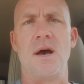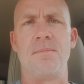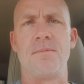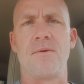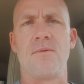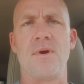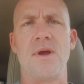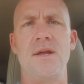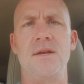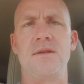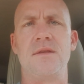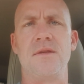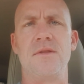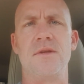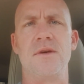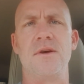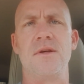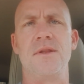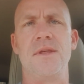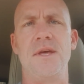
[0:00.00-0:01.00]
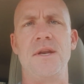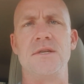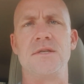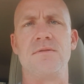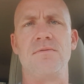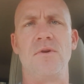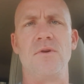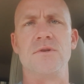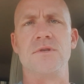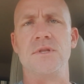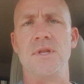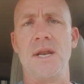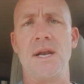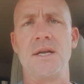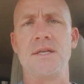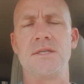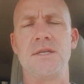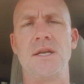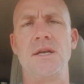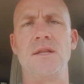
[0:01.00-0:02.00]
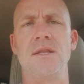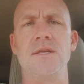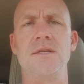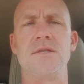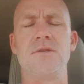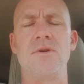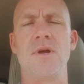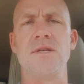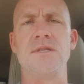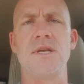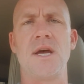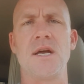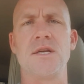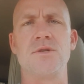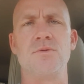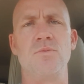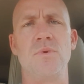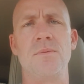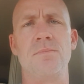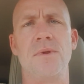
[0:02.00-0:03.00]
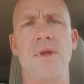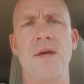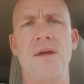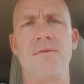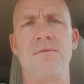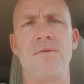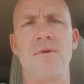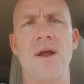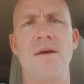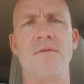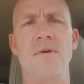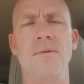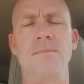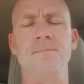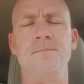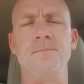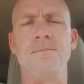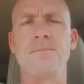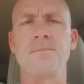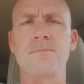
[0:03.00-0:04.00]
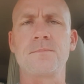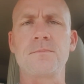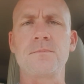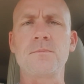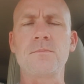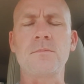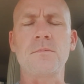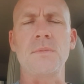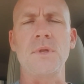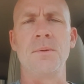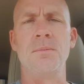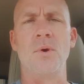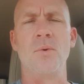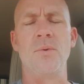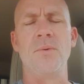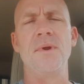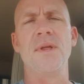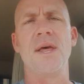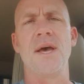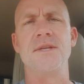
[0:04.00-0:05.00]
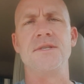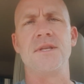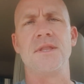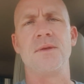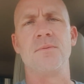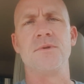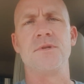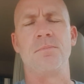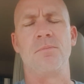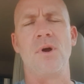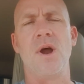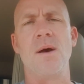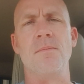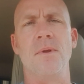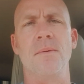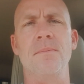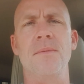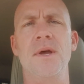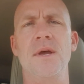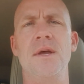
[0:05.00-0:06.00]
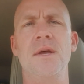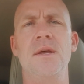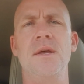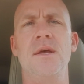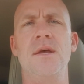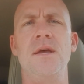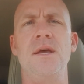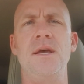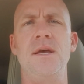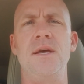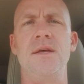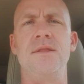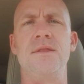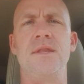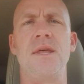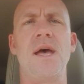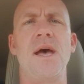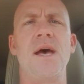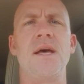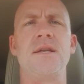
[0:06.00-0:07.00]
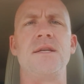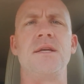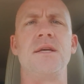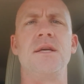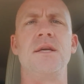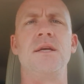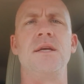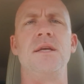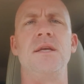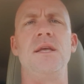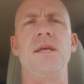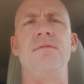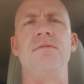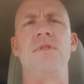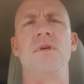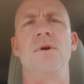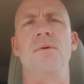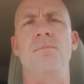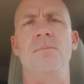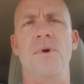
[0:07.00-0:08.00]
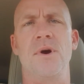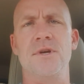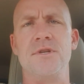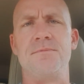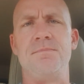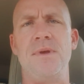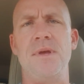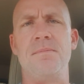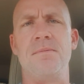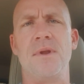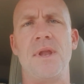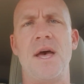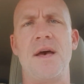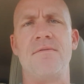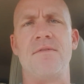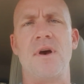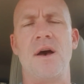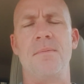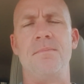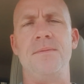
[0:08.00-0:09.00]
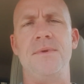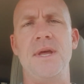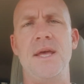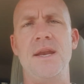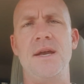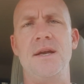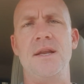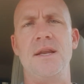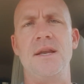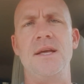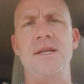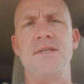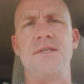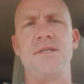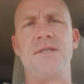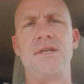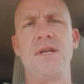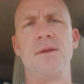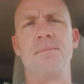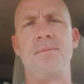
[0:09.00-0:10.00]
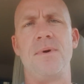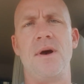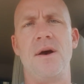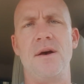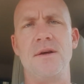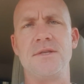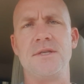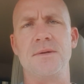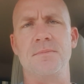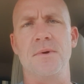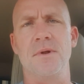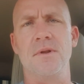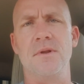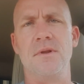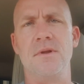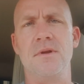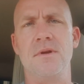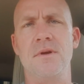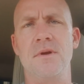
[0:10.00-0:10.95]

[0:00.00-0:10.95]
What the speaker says: upgrade to the latest version that extended this transaction replay forever. But we realized that there was a problem in that even though most people have updated it, it's still possible